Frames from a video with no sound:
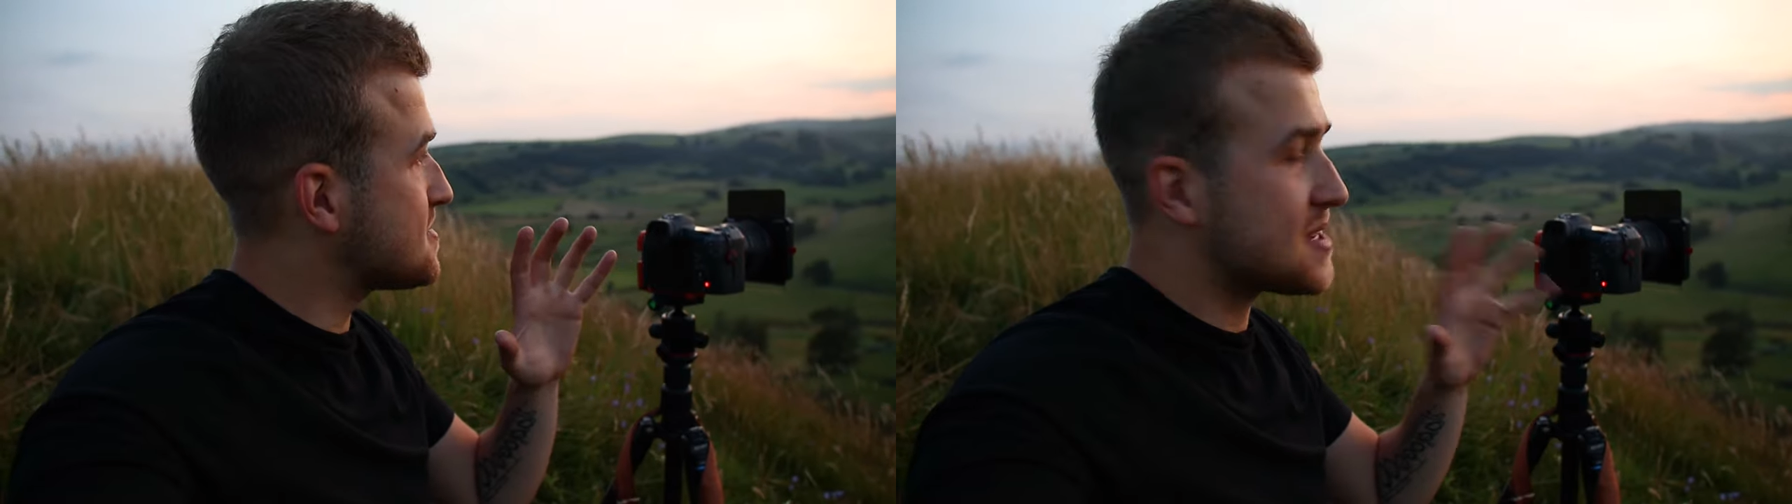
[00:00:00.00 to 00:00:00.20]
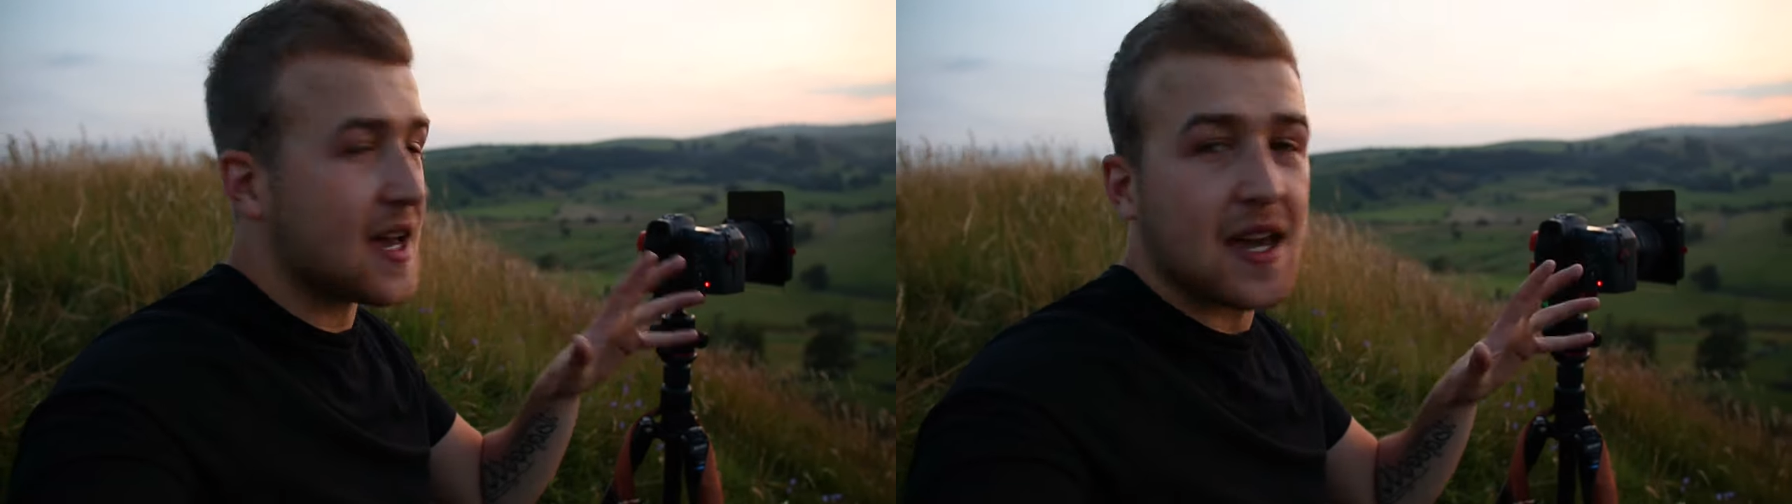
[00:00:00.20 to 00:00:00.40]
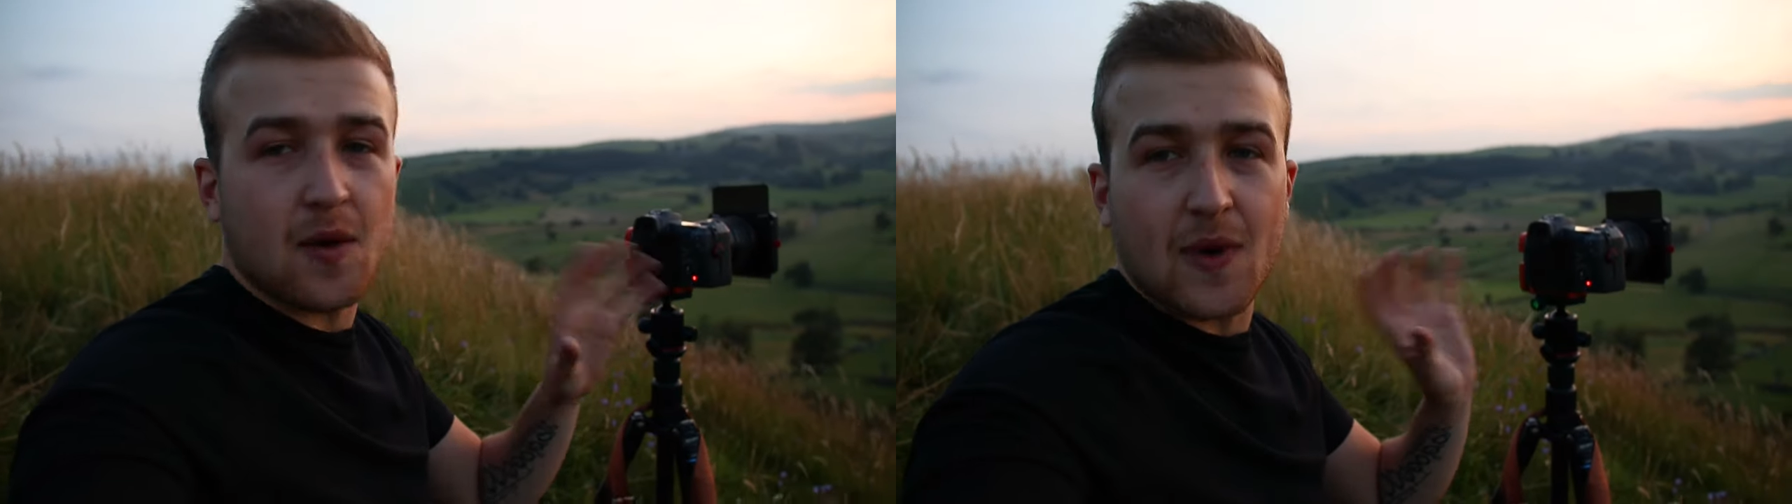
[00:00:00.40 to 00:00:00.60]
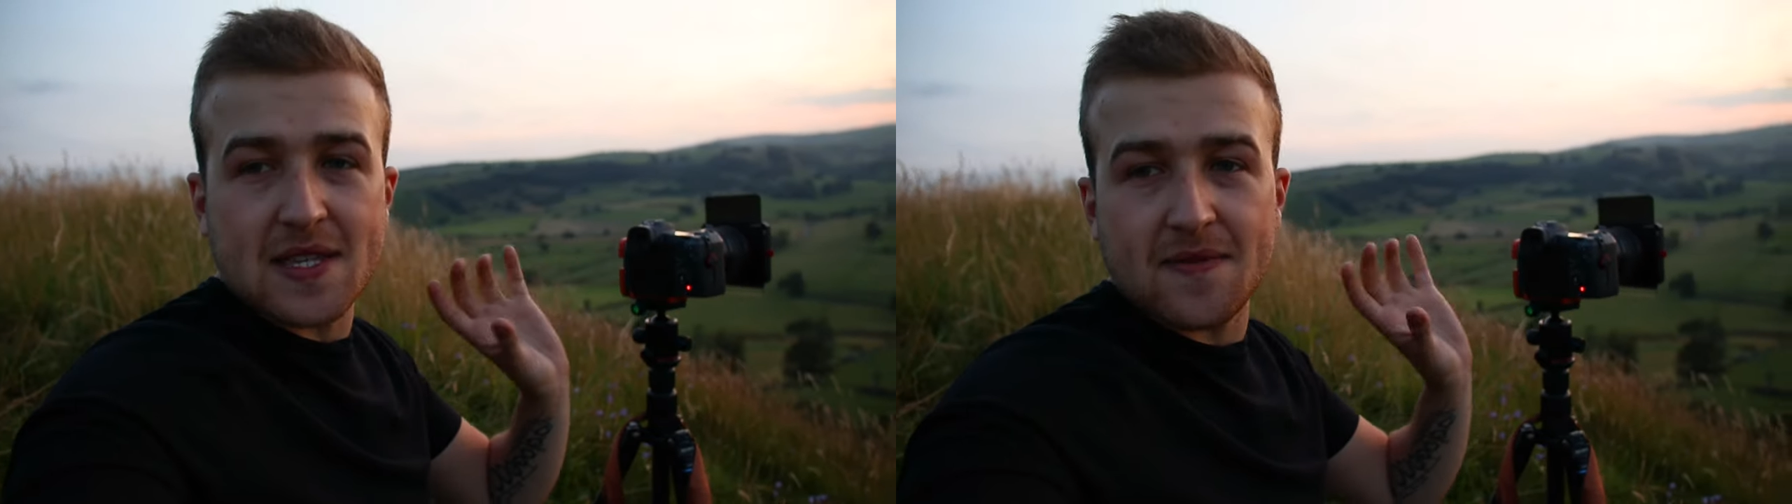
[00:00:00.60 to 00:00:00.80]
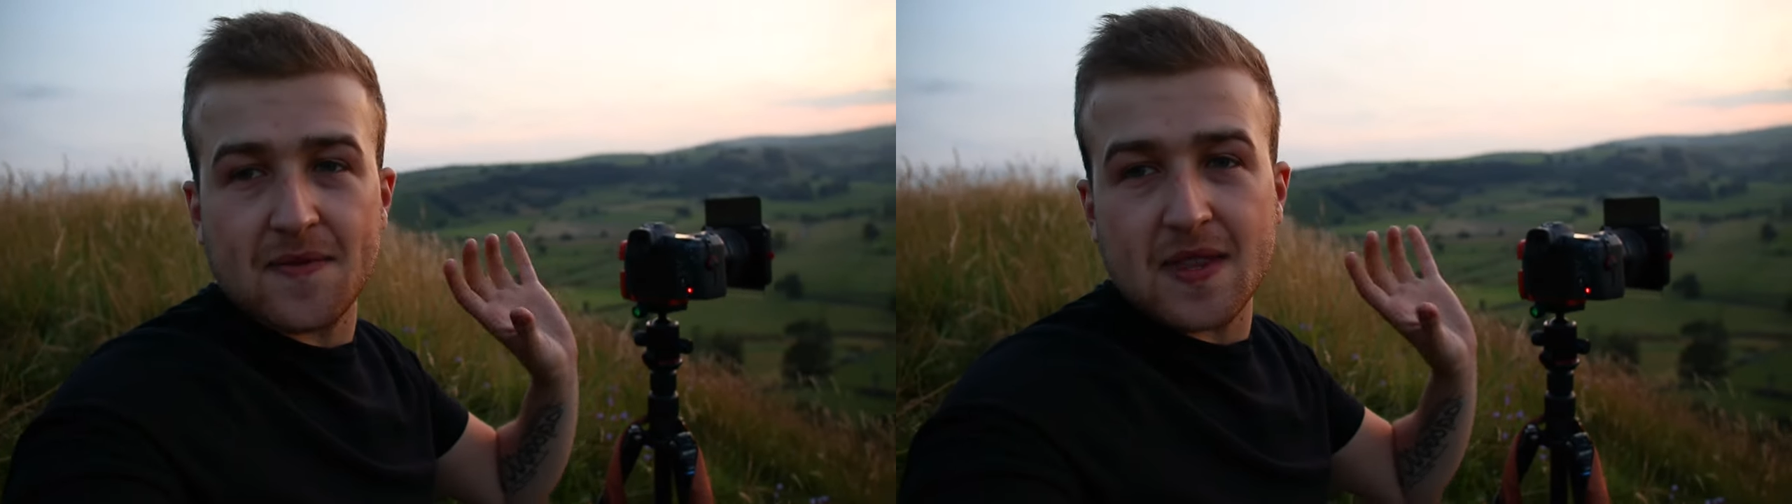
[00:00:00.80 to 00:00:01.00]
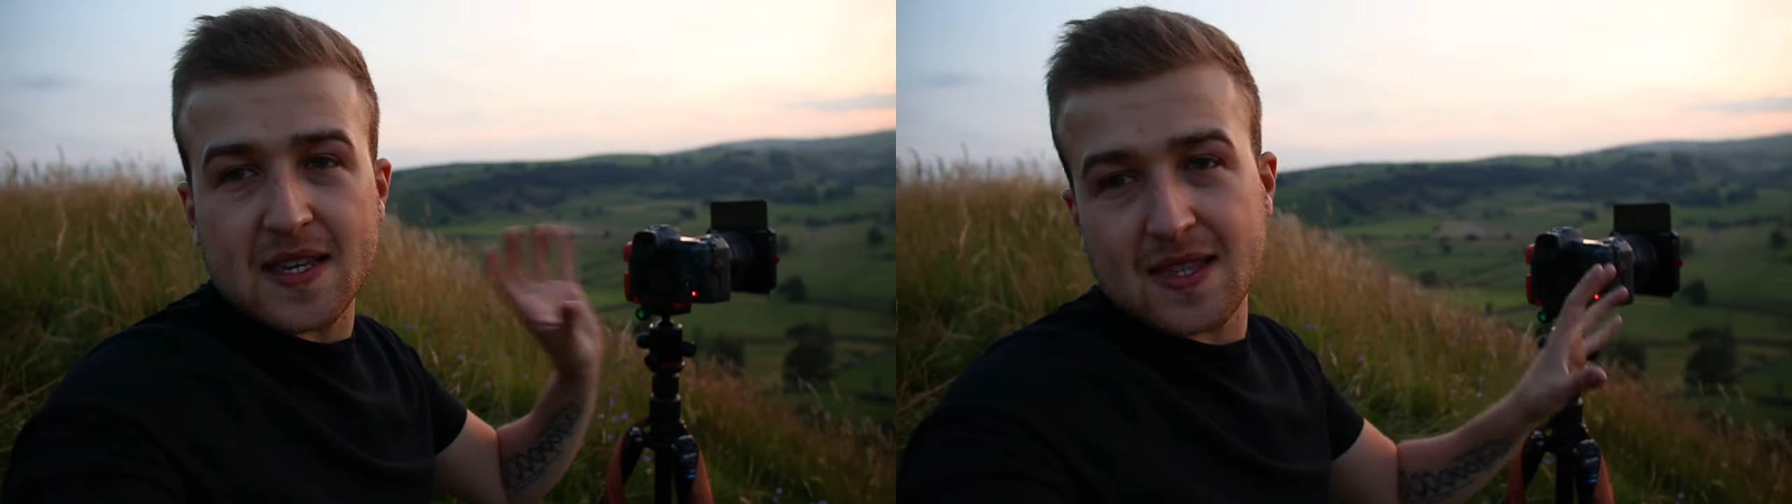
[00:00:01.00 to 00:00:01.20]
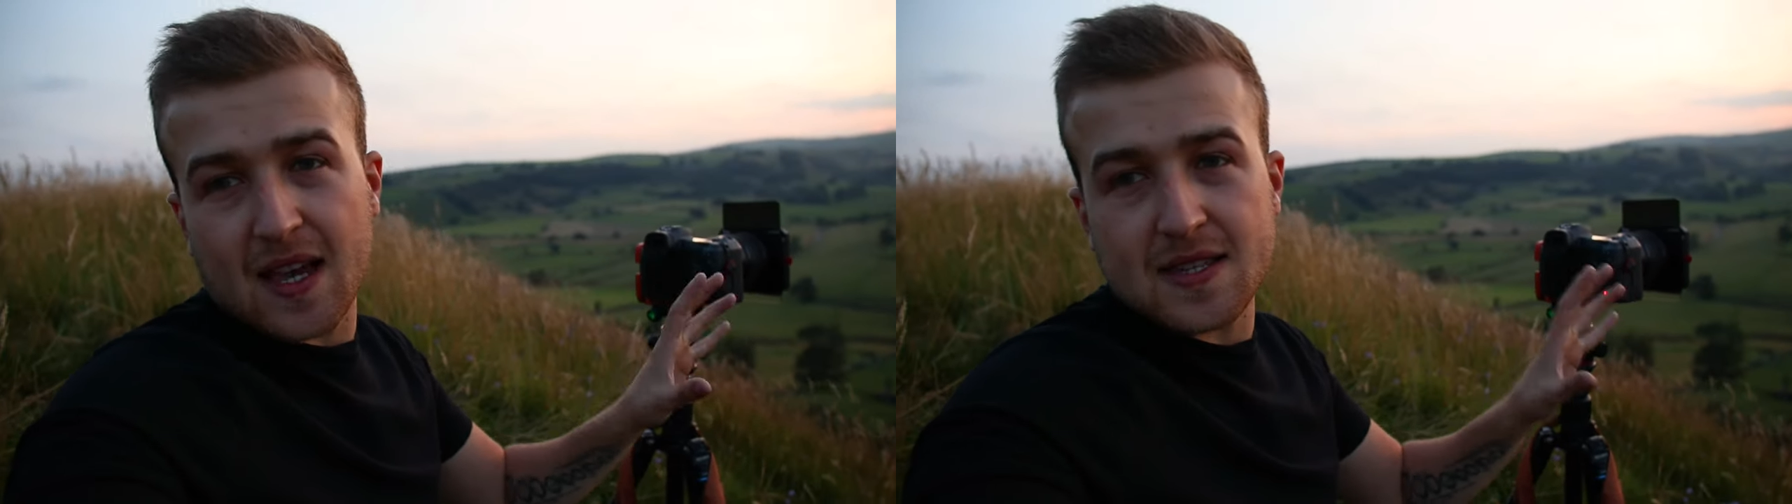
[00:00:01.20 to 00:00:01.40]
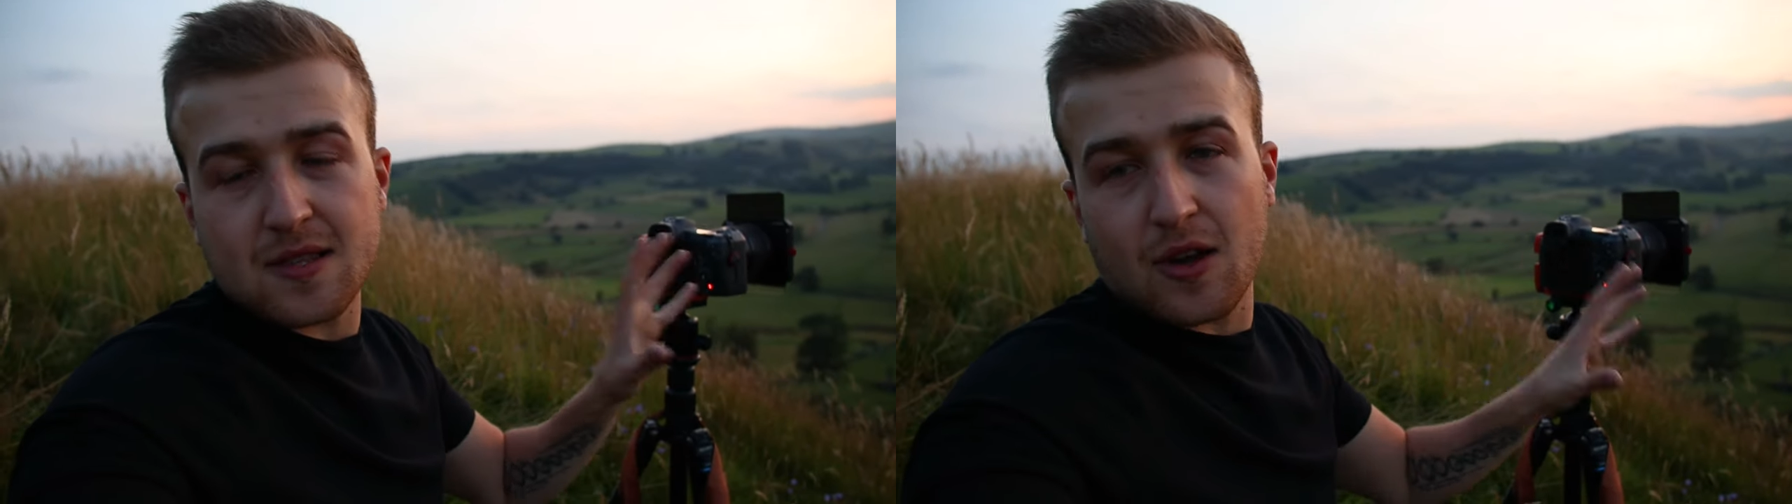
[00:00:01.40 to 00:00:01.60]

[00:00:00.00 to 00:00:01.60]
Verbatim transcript: sat here waiting for this last